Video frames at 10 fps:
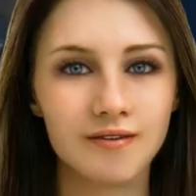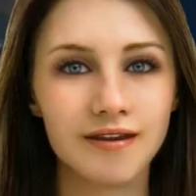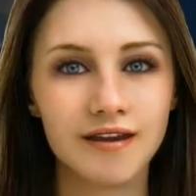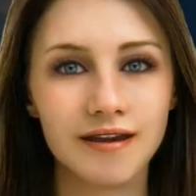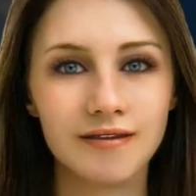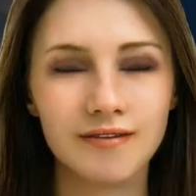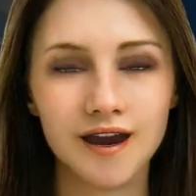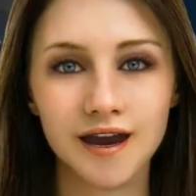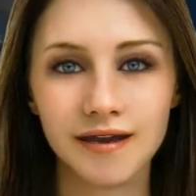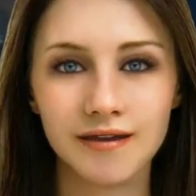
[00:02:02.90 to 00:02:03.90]
of 3 dots
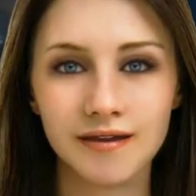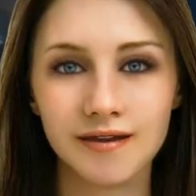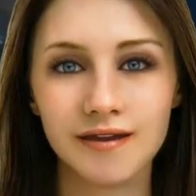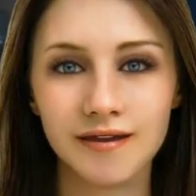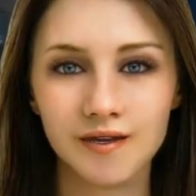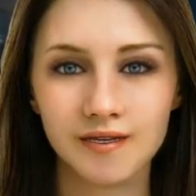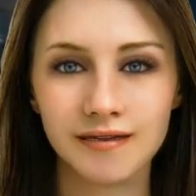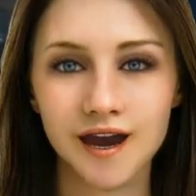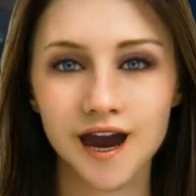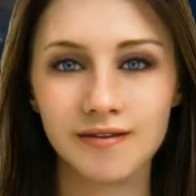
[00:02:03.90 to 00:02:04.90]
followed by 3
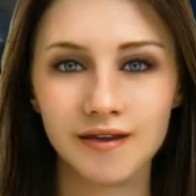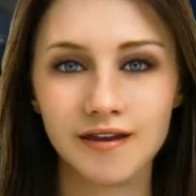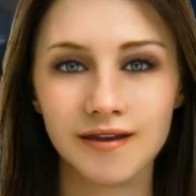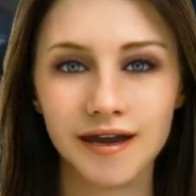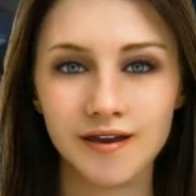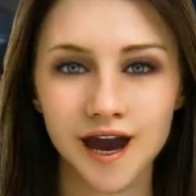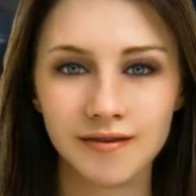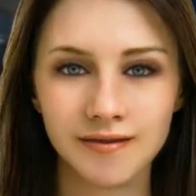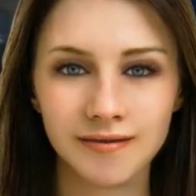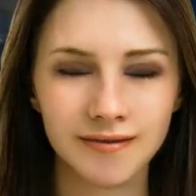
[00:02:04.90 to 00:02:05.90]
dashes followed by 3
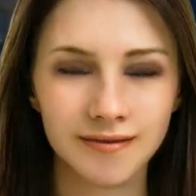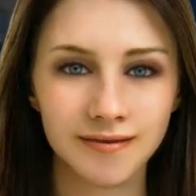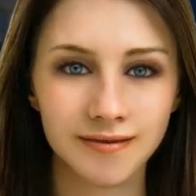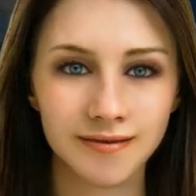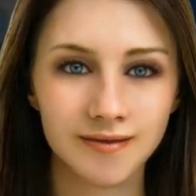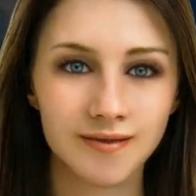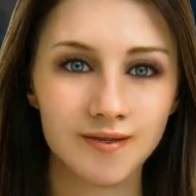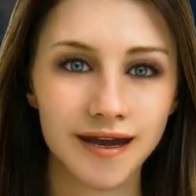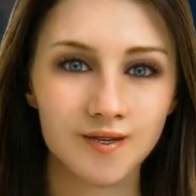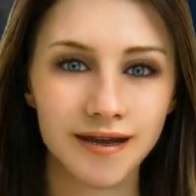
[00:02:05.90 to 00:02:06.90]
dots.
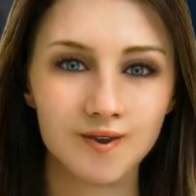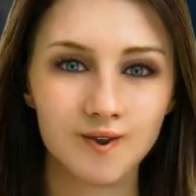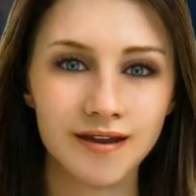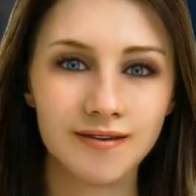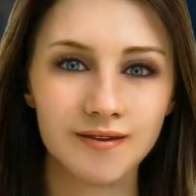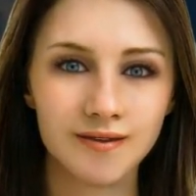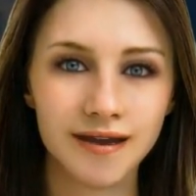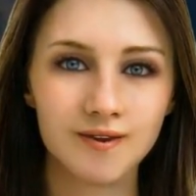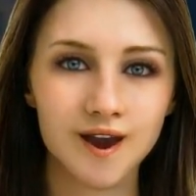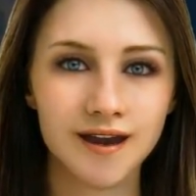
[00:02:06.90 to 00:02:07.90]
The dashes should be twice
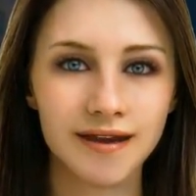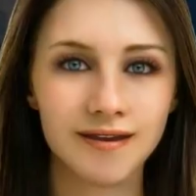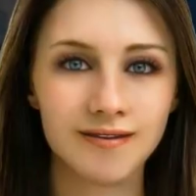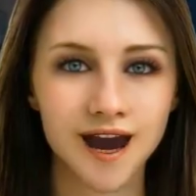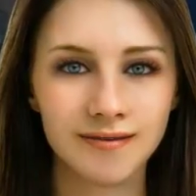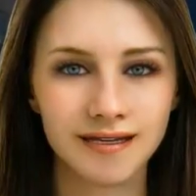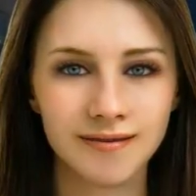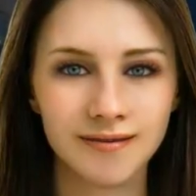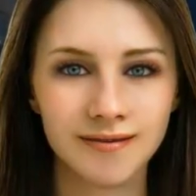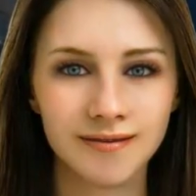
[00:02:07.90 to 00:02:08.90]
as long as the
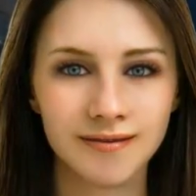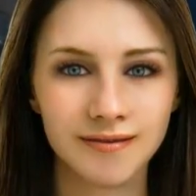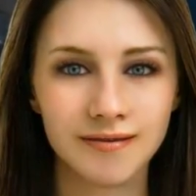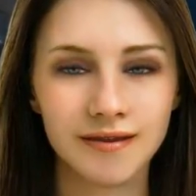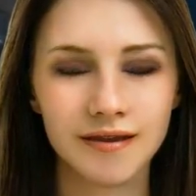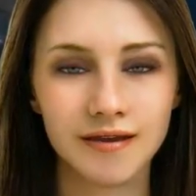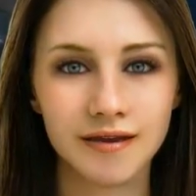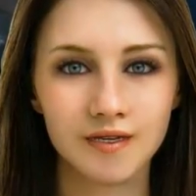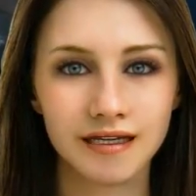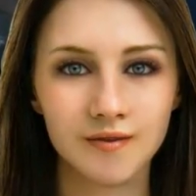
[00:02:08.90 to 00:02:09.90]
dots.
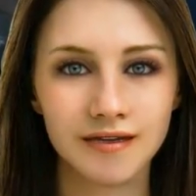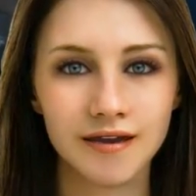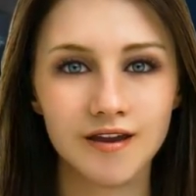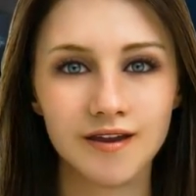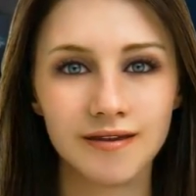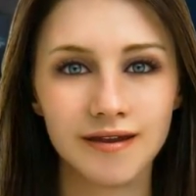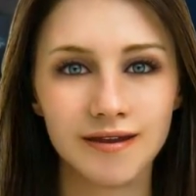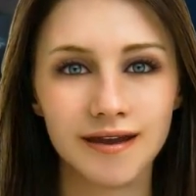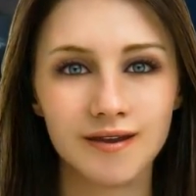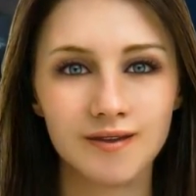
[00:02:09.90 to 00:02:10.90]
Messages or signal
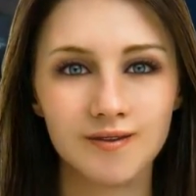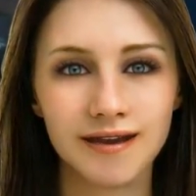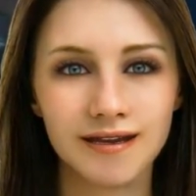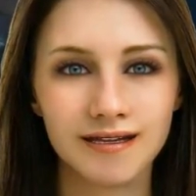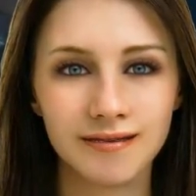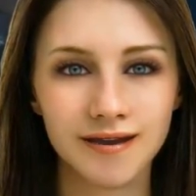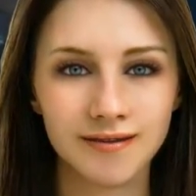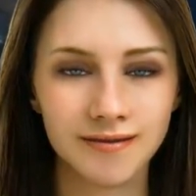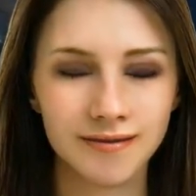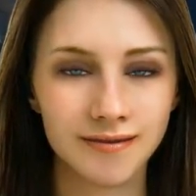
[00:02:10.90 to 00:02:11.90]
letters may be drawn in the snow.